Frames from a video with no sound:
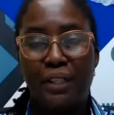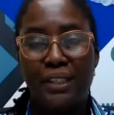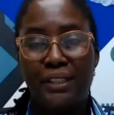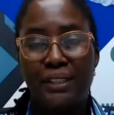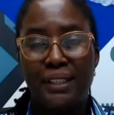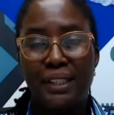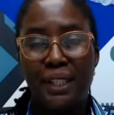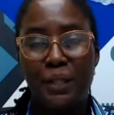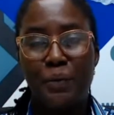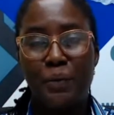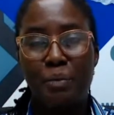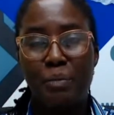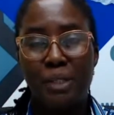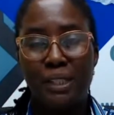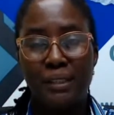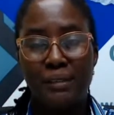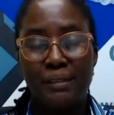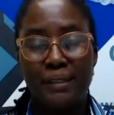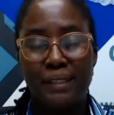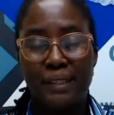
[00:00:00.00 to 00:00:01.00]
Until we
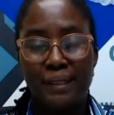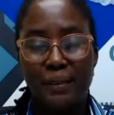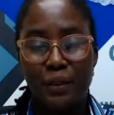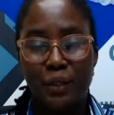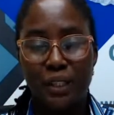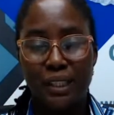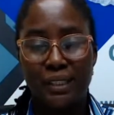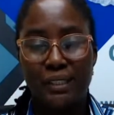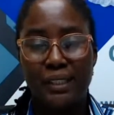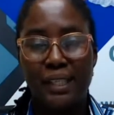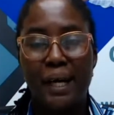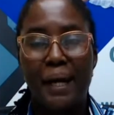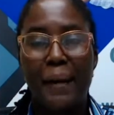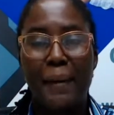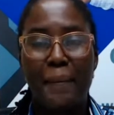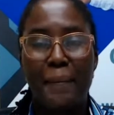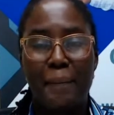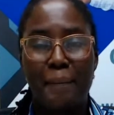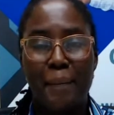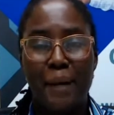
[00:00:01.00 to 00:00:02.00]
meet another
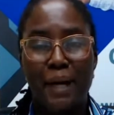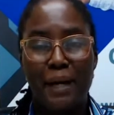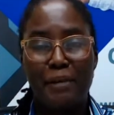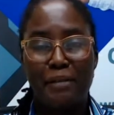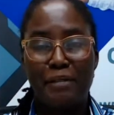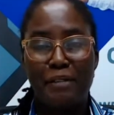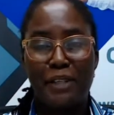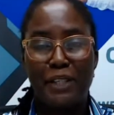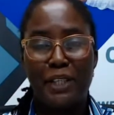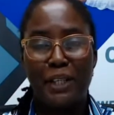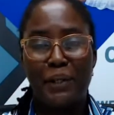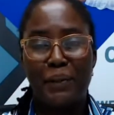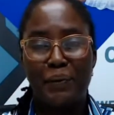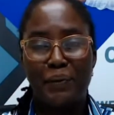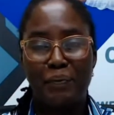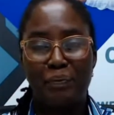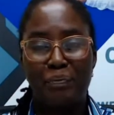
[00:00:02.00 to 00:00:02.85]
time, bye for now.